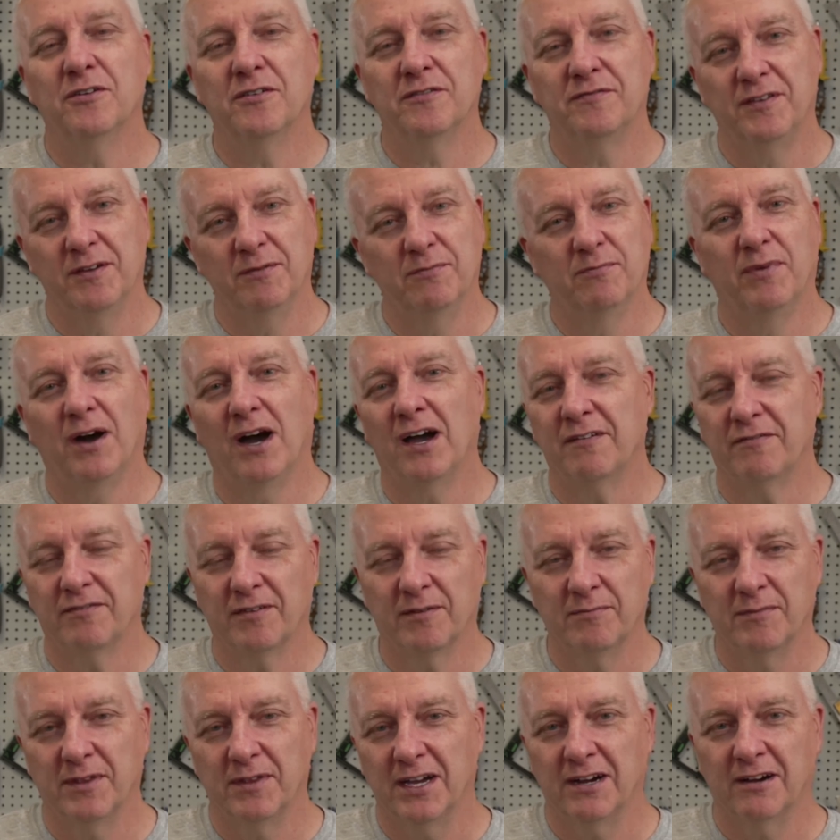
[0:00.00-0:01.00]
If you buy
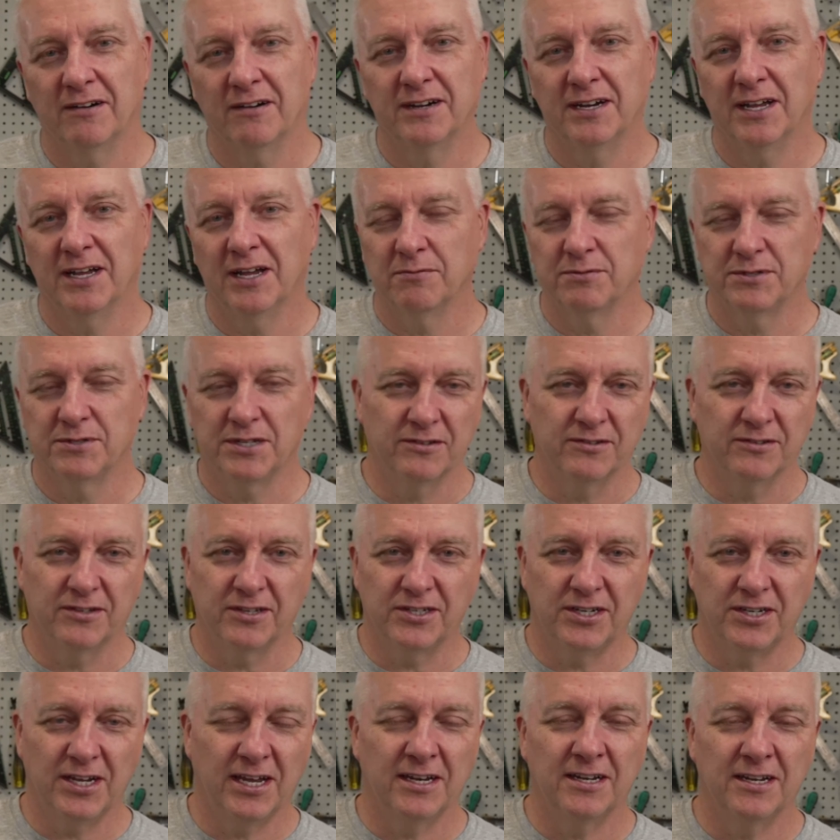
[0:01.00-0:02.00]
from there, it helps out the
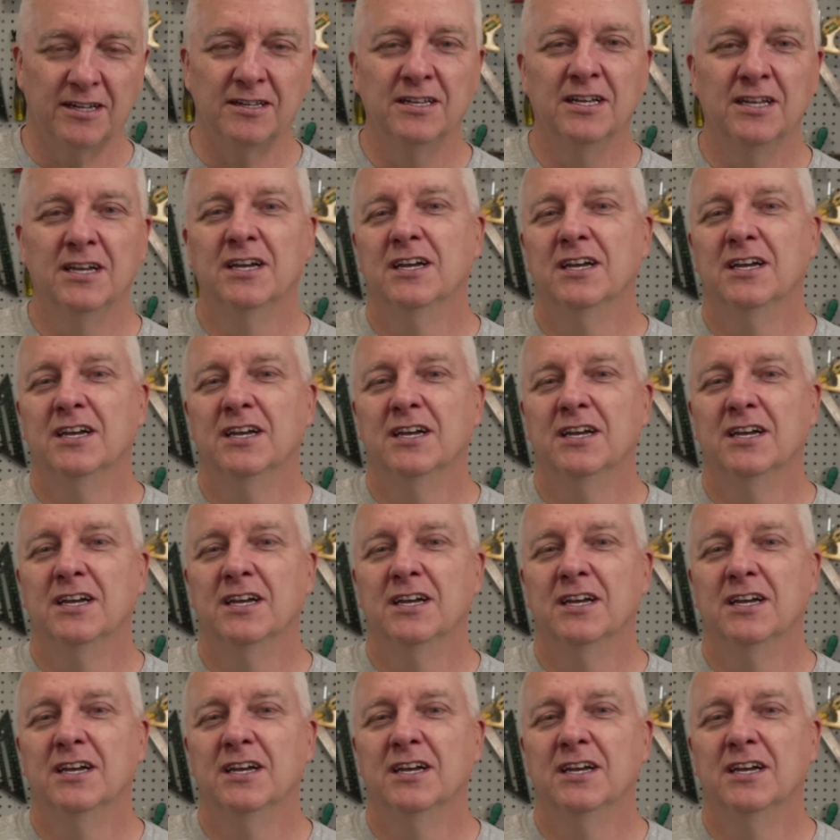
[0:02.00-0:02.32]
channel.